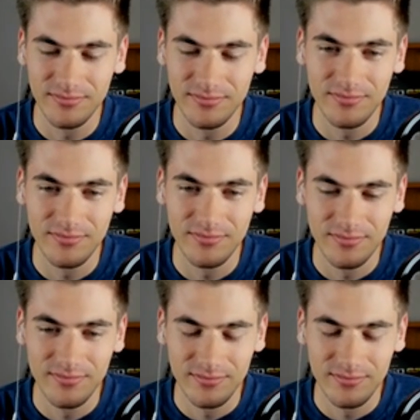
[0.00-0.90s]

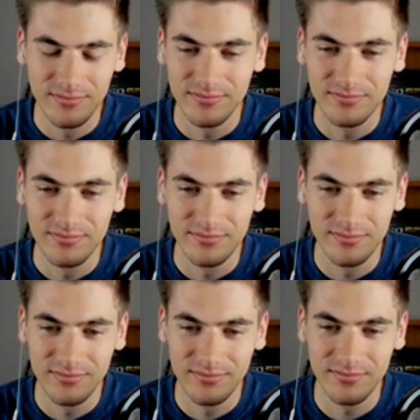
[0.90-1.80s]

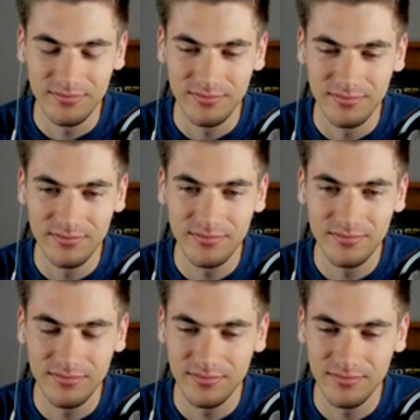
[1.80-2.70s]

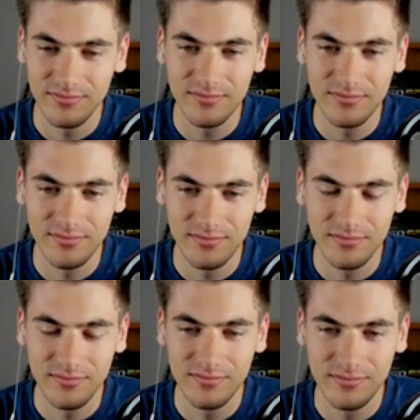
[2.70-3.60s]

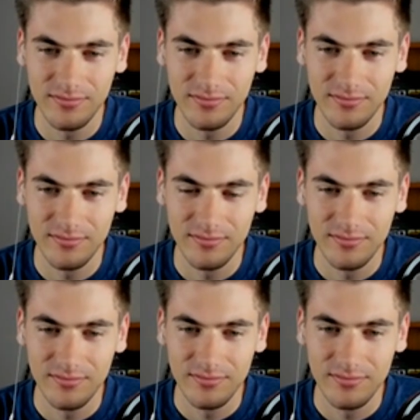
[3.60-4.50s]

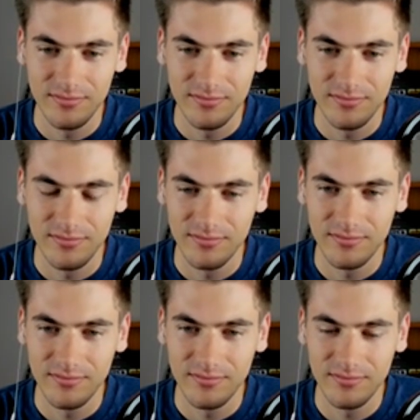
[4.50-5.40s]

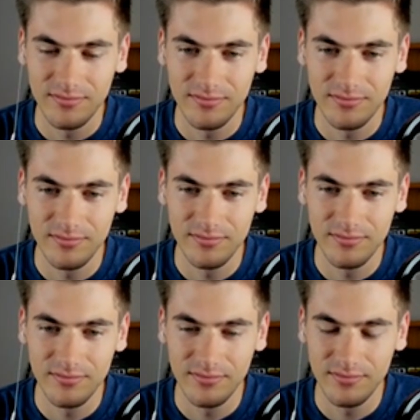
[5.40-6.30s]

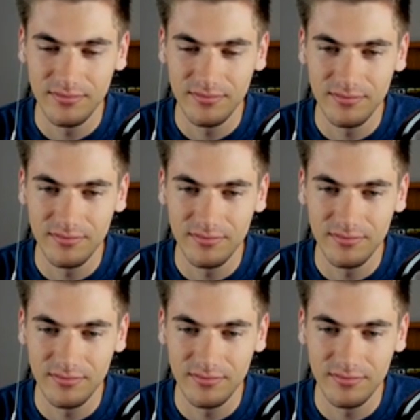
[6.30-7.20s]

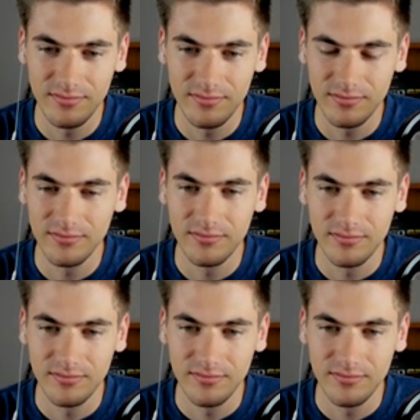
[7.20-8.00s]
(silent)